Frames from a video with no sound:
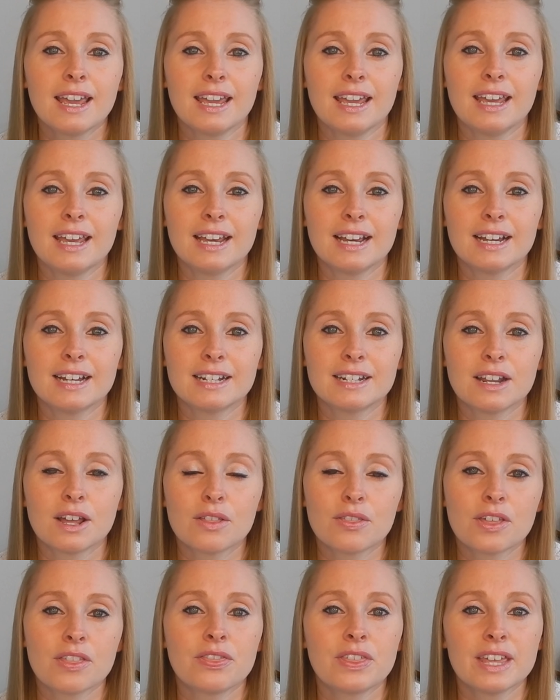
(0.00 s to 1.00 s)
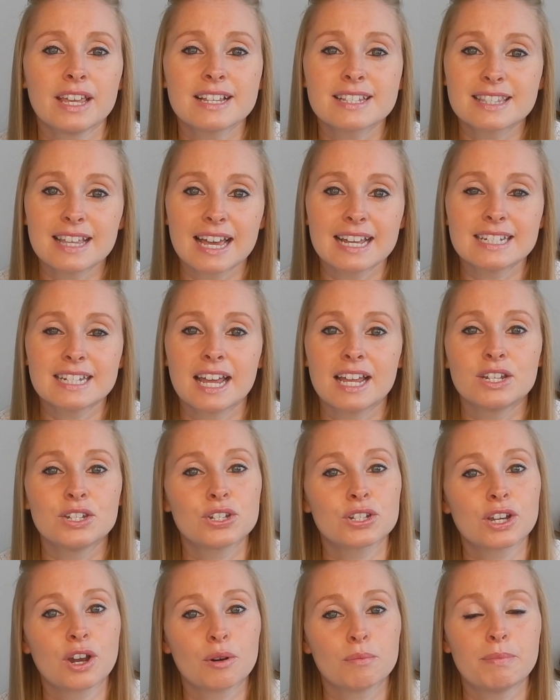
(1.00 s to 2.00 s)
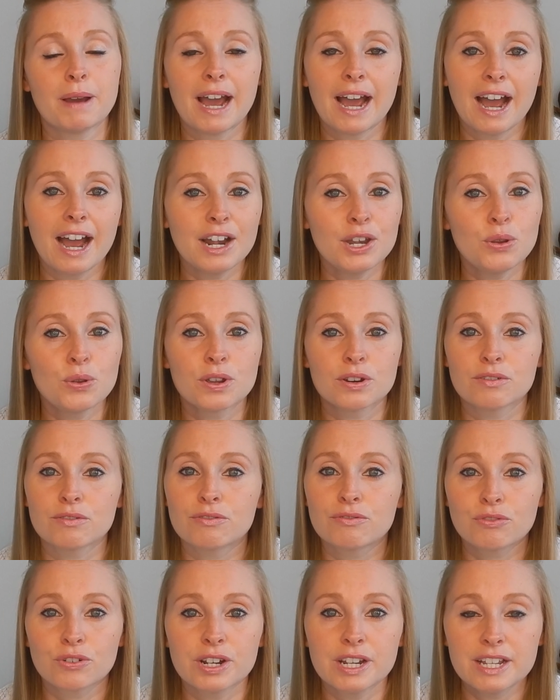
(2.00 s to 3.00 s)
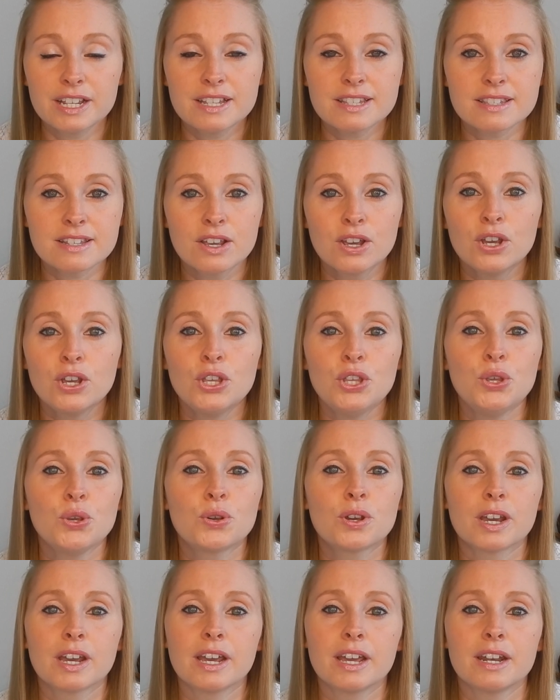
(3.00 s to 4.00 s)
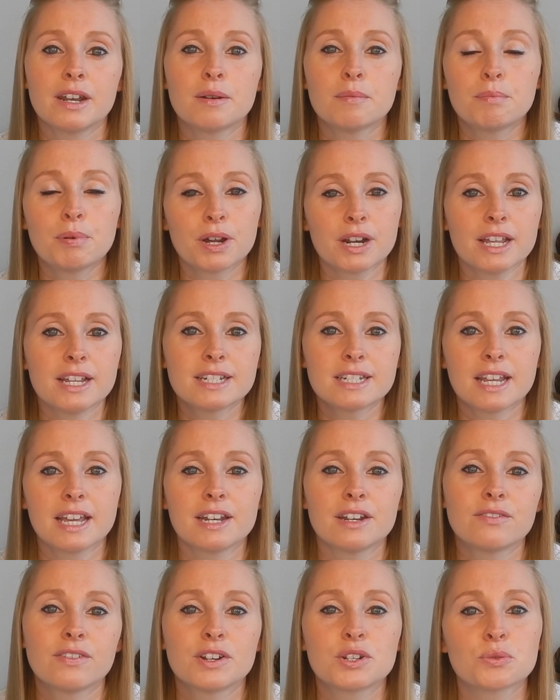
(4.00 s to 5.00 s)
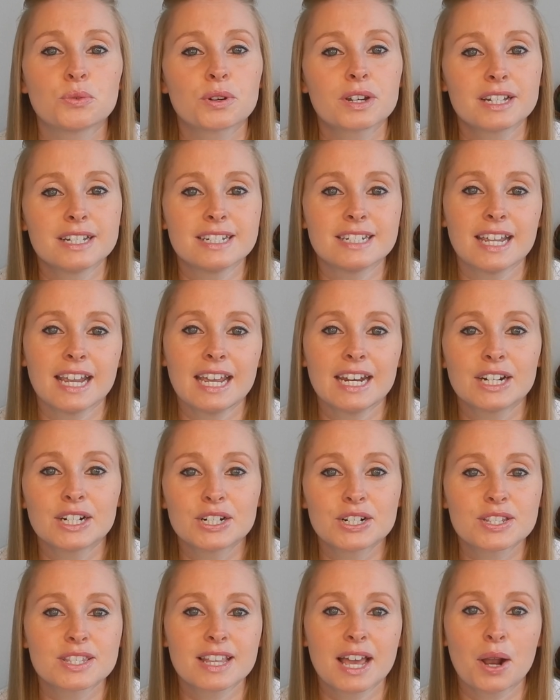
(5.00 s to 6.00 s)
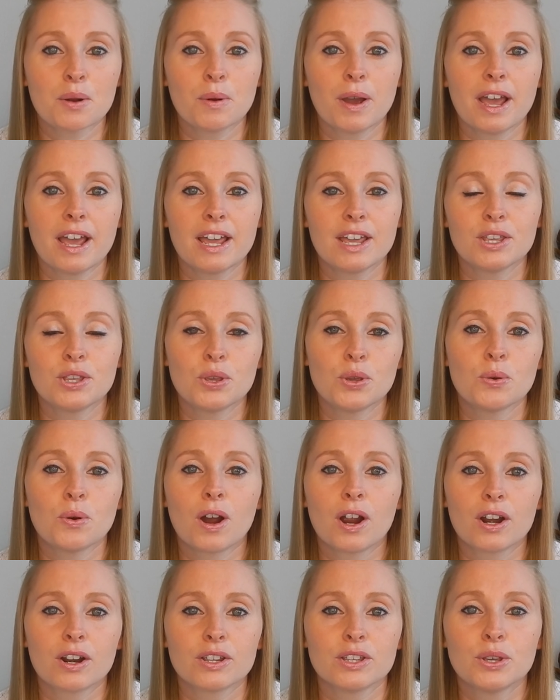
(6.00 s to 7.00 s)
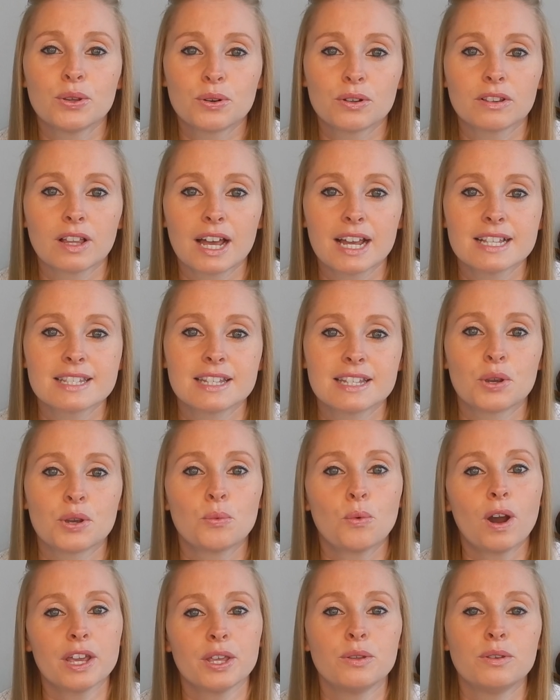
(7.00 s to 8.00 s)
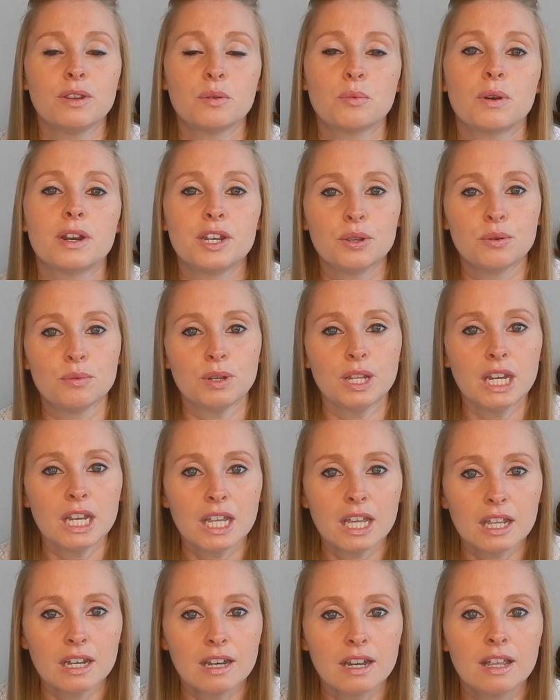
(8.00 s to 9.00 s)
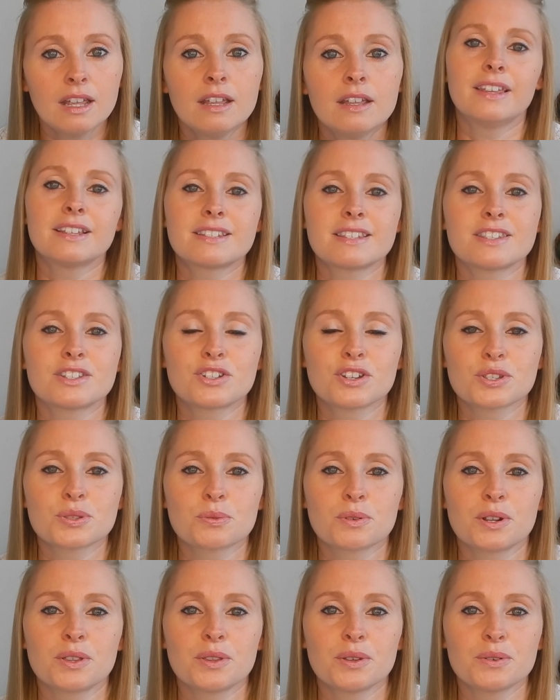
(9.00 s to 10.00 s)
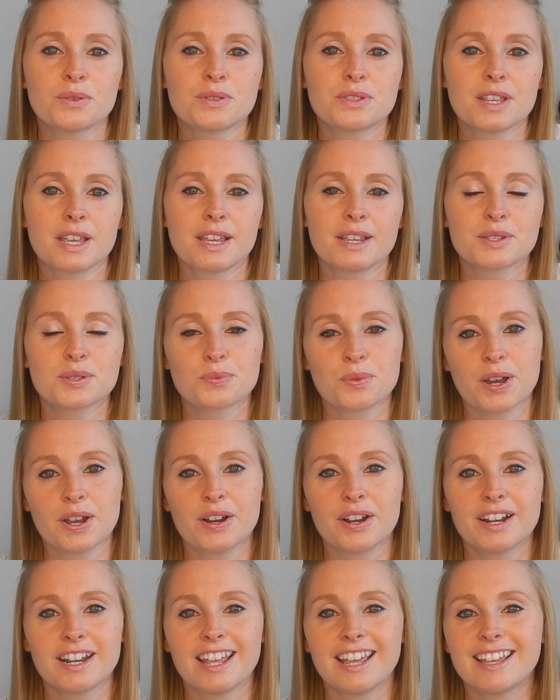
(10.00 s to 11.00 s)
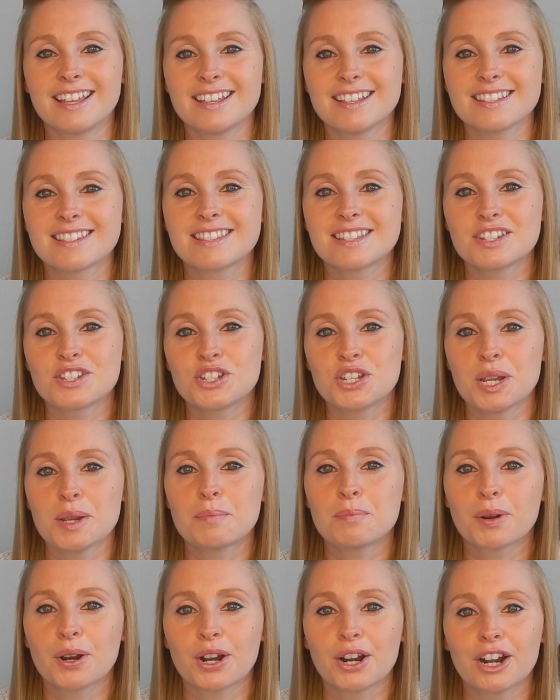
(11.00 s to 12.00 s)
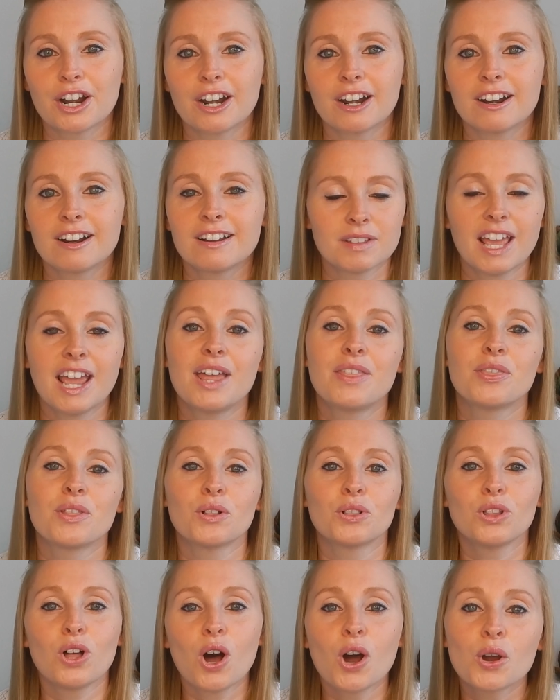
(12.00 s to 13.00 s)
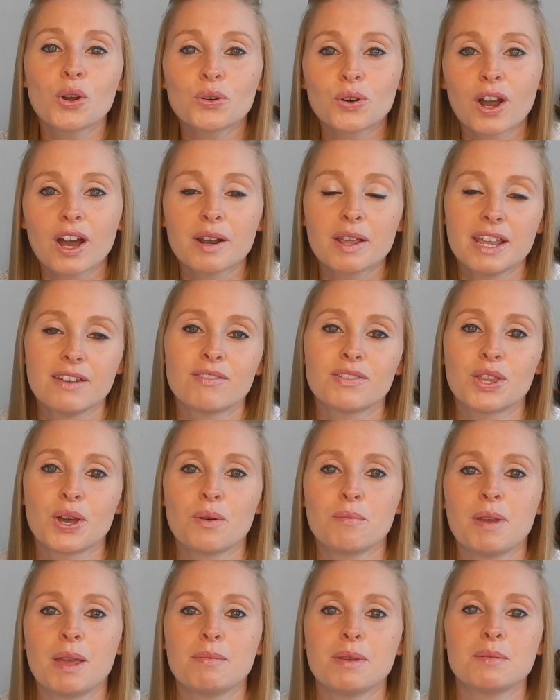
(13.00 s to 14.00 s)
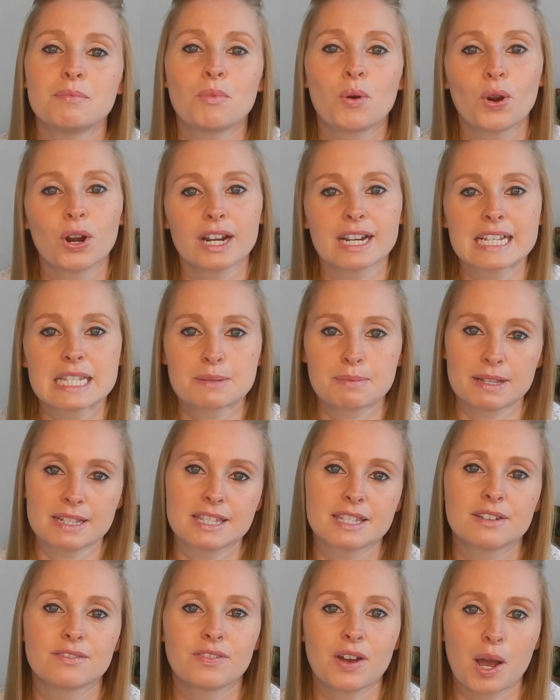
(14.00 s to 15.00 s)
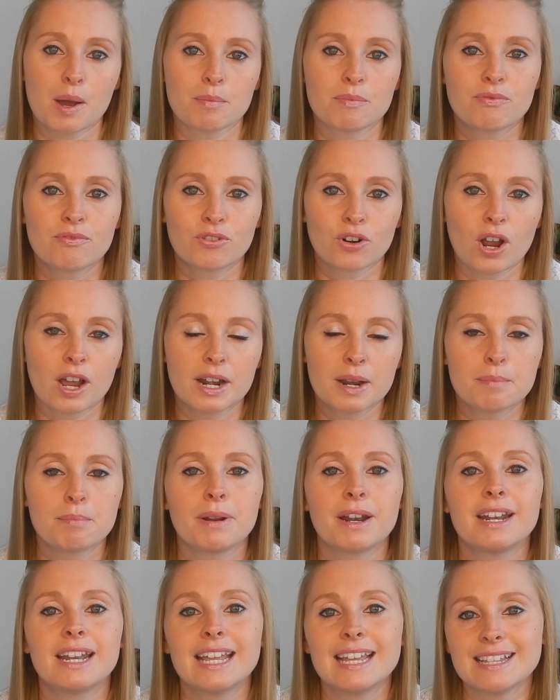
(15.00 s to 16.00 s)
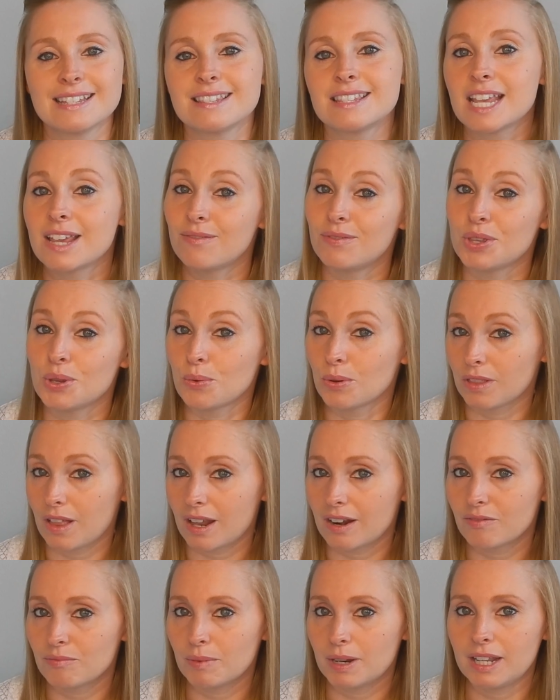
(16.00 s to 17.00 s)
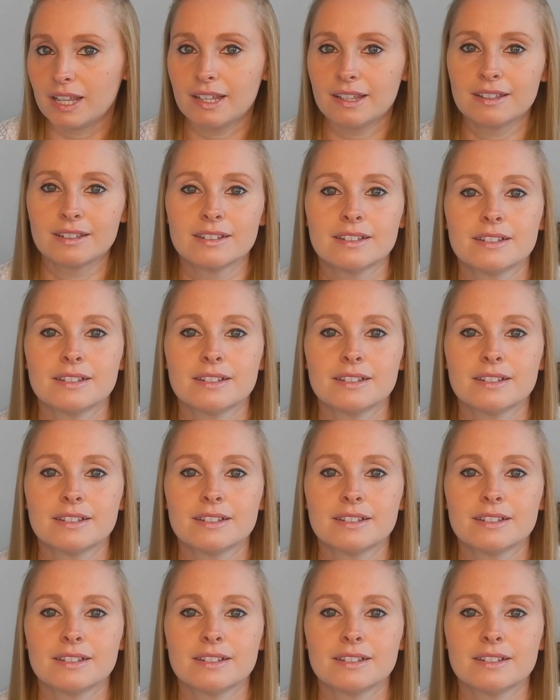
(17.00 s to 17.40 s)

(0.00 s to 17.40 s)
And the things that tend to go bad, you can freeze, you can put into individual containers. That way you are utilizing what you need when you need it. This is just one of those things where it is cheaper in the long run, even though maybe more expensive up front, but it is saving you a lot of money.